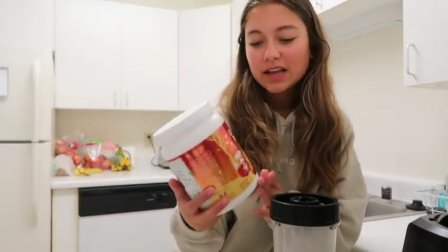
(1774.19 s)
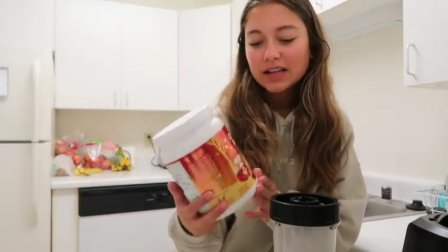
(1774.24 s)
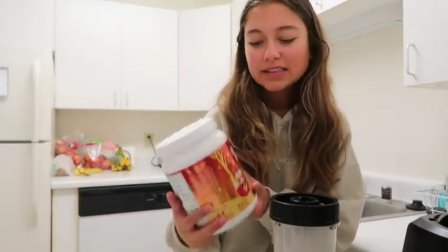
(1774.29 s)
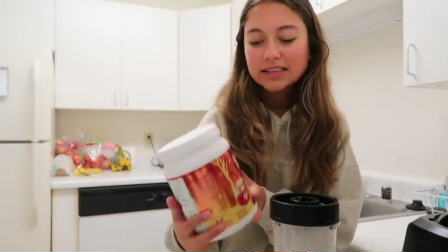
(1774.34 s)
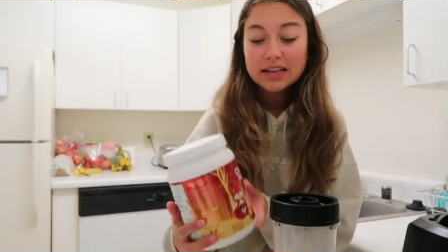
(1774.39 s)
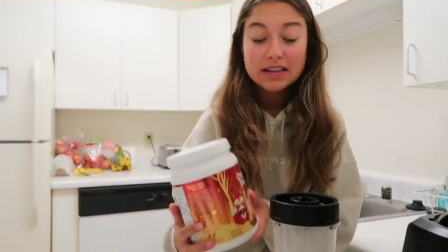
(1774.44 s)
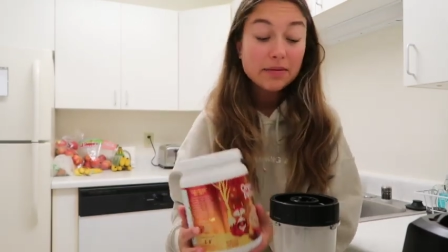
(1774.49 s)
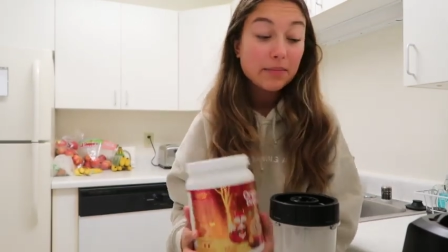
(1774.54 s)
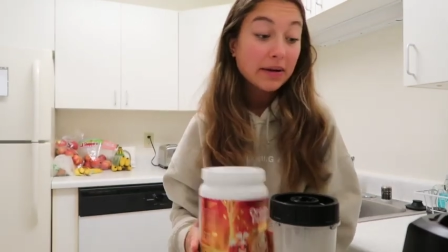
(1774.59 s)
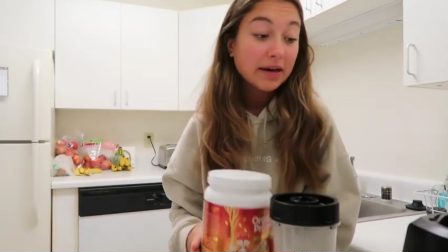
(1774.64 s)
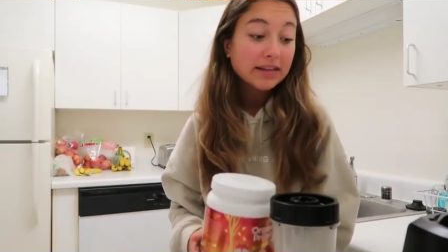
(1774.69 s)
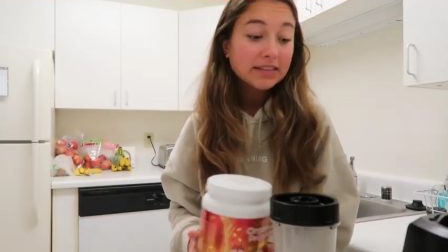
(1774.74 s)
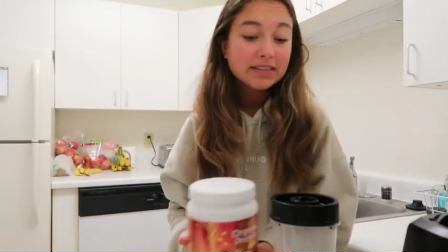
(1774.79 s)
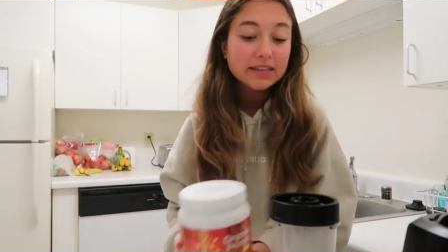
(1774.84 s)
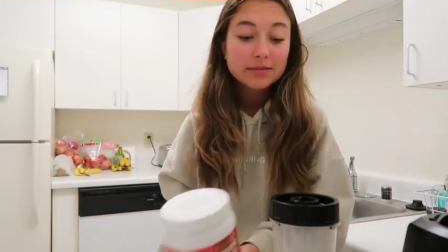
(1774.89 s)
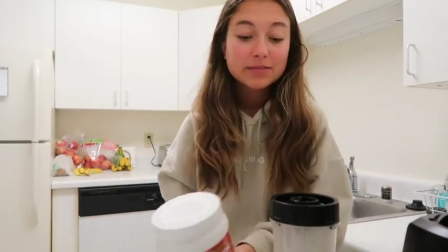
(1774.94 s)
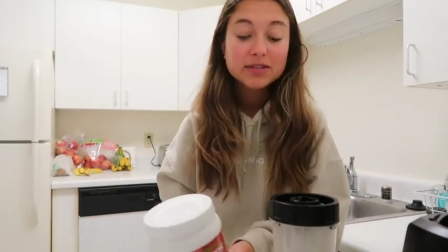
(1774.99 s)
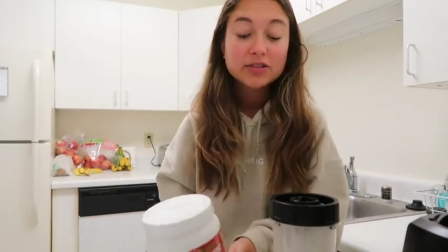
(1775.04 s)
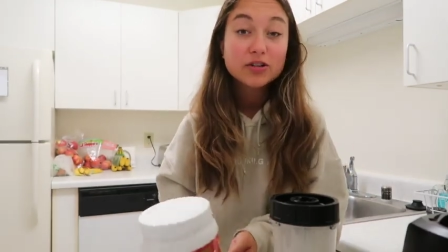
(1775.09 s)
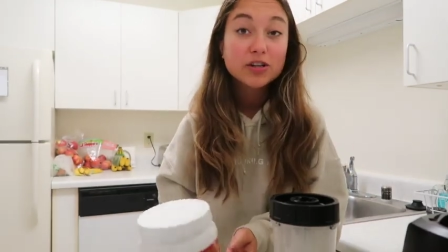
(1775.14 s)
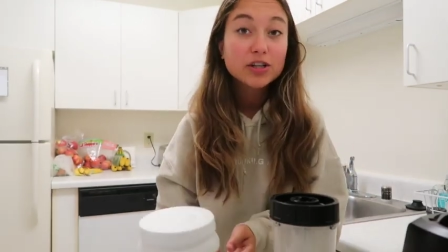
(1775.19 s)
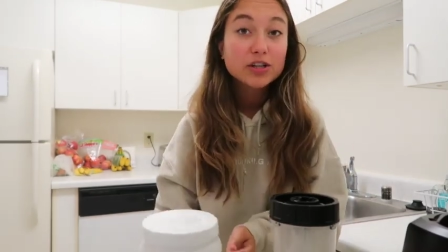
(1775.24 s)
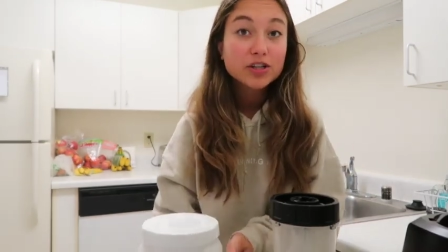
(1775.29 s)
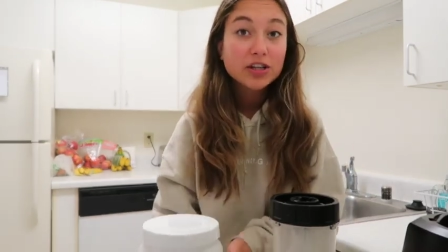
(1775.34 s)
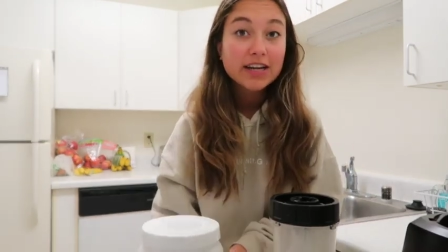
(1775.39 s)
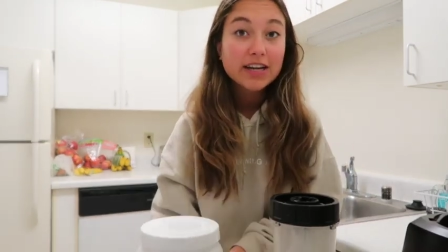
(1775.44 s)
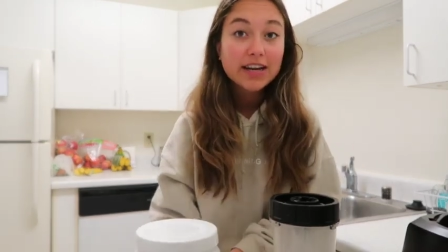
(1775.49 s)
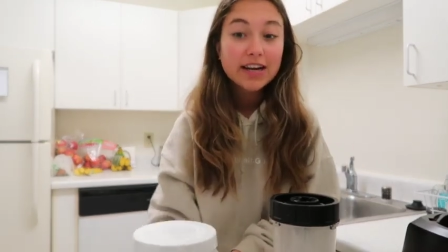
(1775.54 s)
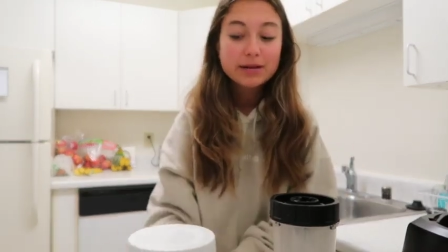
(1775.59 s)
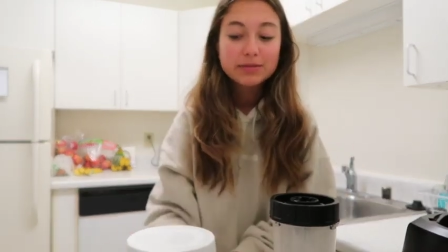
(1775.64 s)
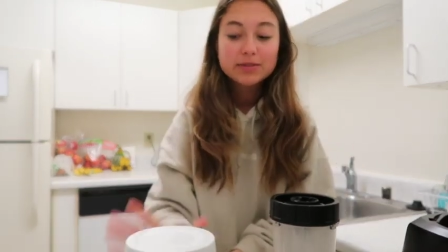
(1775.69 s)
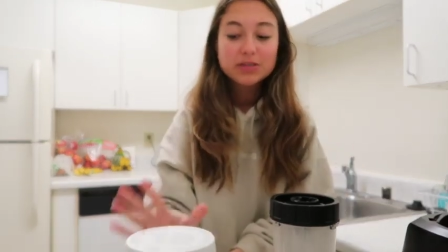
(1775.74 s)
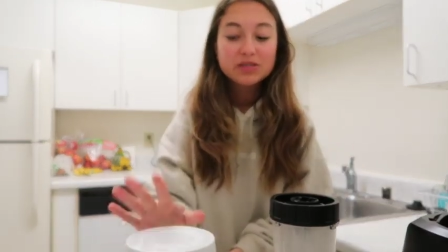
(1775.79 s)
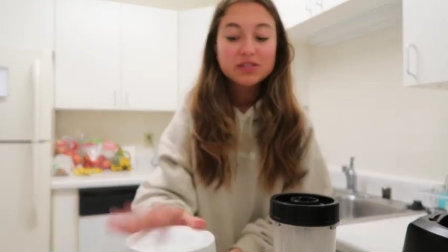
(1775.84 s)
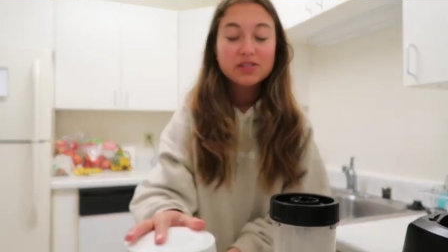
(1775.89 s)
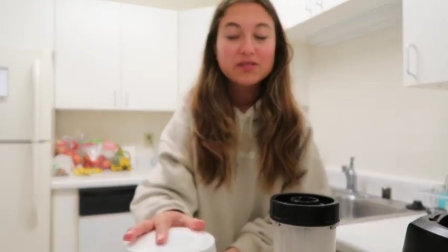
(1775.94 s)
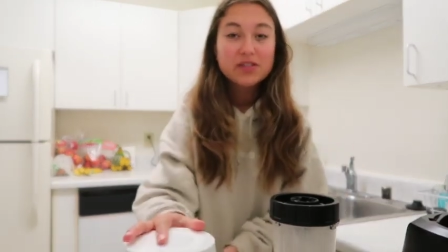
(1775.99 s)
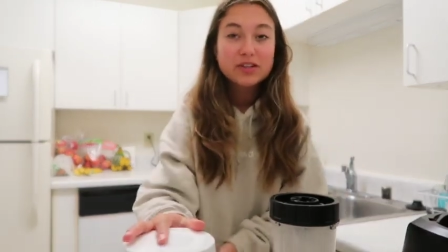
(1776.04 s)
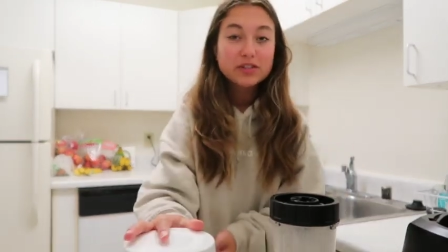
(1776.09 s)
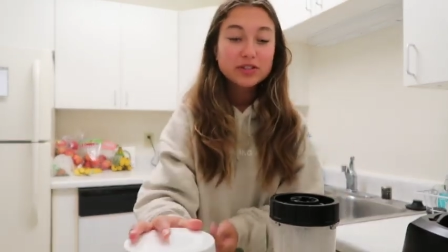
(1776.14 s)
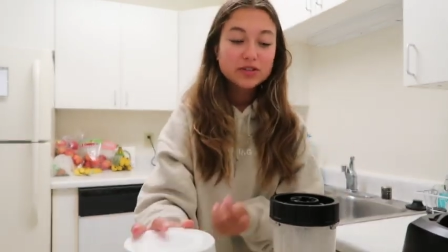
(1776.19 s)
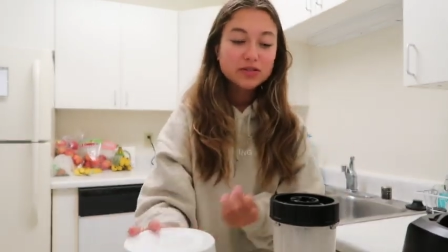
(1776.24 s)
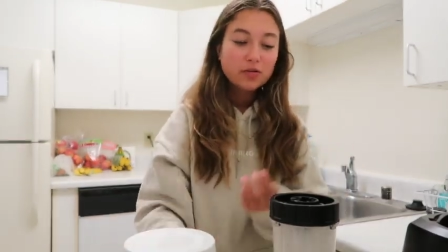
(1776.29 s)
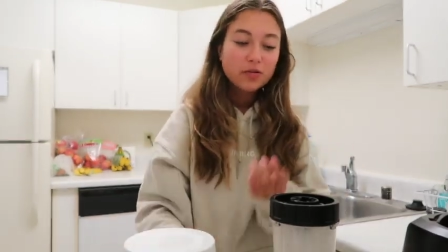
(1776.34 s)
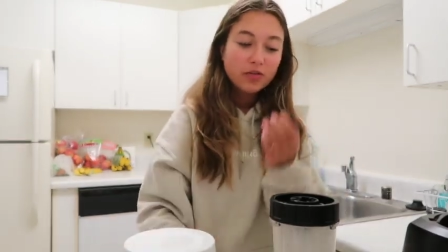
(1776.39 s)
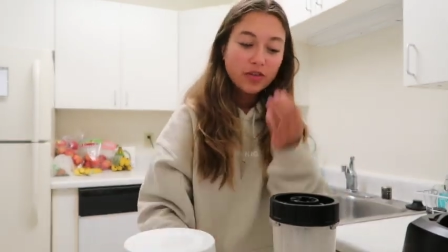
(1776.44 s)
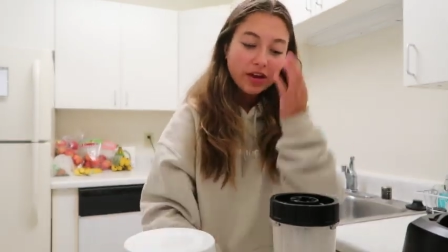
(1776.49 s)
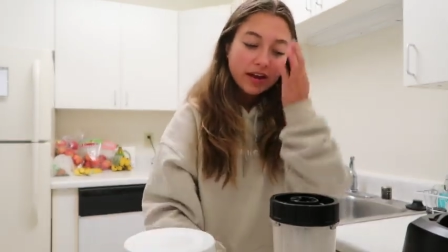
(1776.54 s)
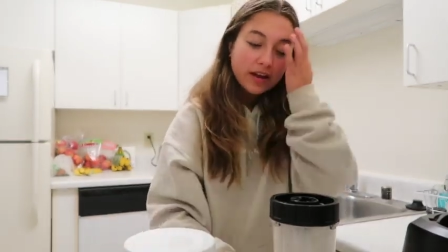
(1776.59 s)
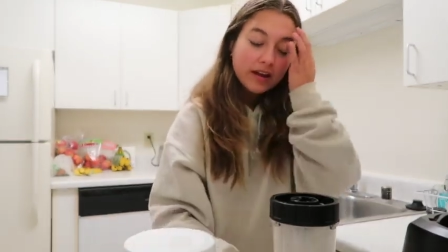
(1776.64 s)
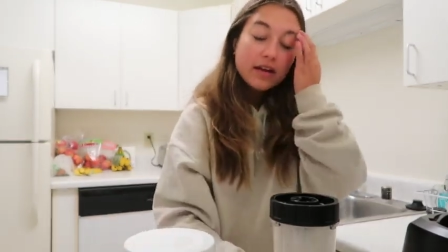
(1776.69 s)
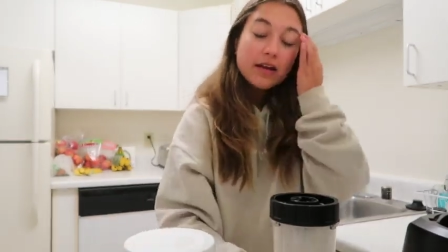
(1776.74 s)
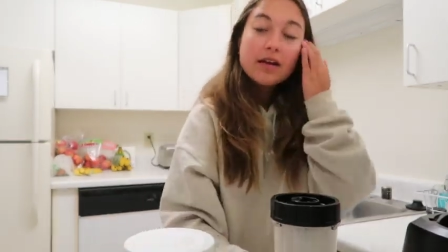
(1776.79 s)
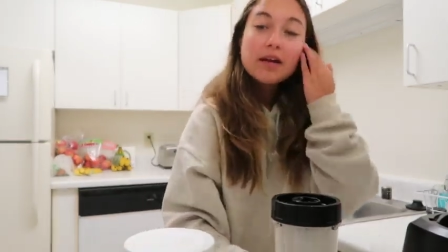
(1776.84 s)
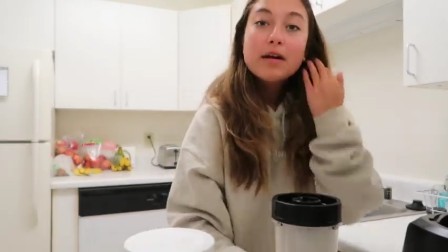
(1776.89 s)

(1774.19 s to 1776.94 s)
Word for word: it's not the best i'm still gonna drink it and i'm still gonna finish this whole thing